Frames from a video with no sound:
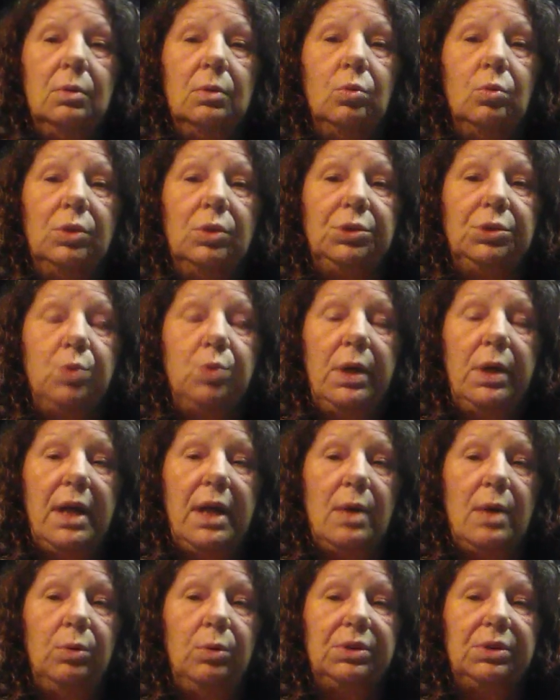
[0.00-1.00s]
was when
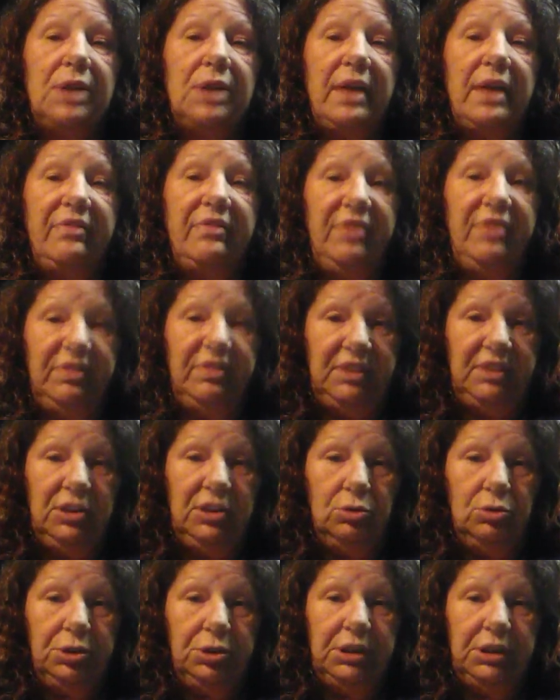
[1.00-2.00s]
I was like 15
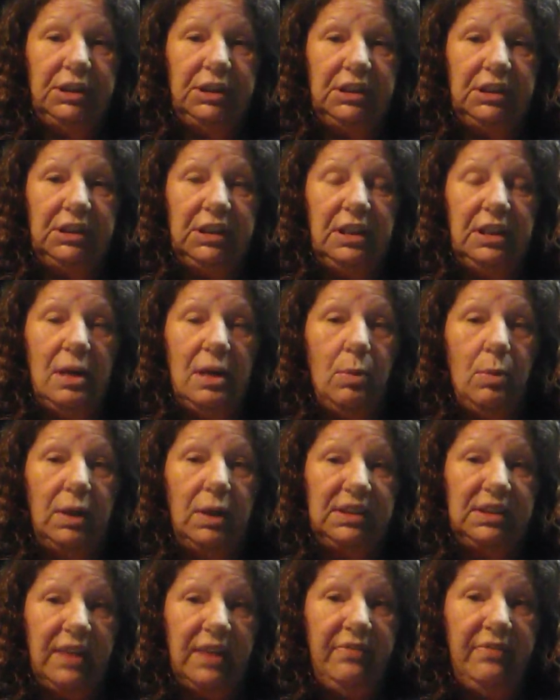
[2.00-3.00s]
or 16. I want
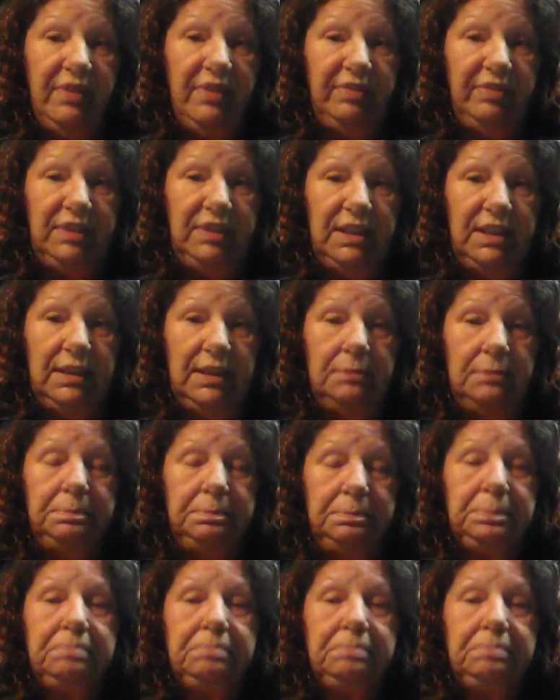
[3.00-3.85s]
to say 15.